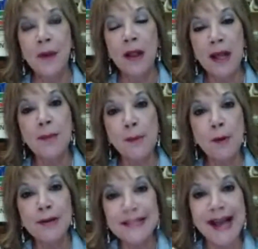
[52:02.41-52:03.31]
a lot of people
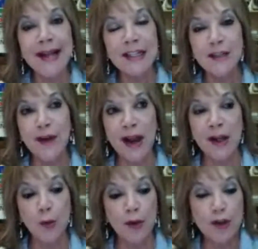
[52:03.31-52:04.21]
are satisfied
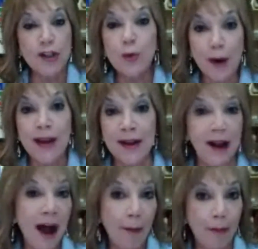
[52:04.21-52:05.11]
with just waking
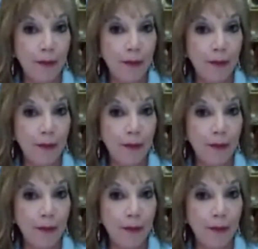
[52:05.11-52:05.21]
up